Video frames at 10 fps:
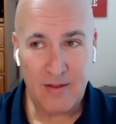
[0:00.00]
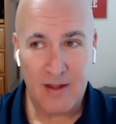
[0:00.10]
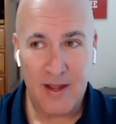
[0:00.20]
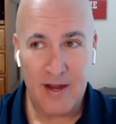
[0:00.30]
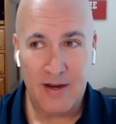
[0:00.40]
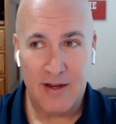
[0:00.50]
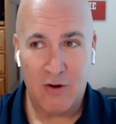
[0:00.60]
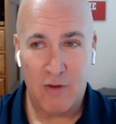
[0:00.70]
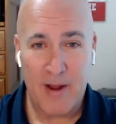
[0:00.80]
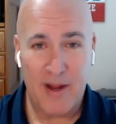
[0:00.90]
and uh,
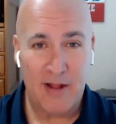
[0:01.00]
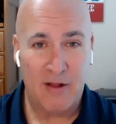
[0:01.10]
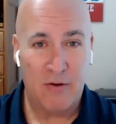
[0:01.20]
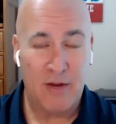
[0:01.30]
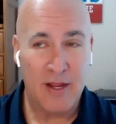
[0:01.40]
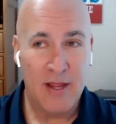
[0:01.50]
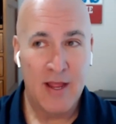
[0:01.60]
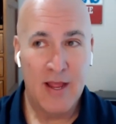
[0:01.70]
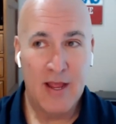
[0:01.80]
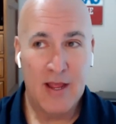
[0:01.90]
Urbana, Illinois.
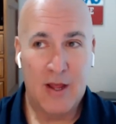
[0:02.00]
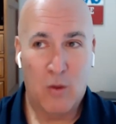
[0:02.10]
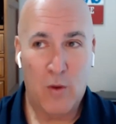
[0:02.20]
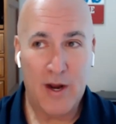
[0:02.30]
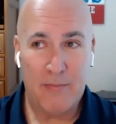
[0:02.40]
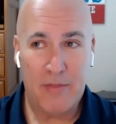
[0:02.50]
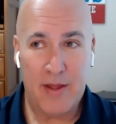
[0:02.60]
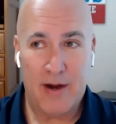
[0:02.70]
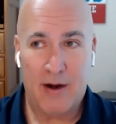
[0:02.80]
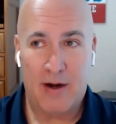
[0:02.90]
Went up
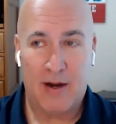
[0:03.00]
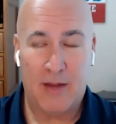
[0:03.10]
there.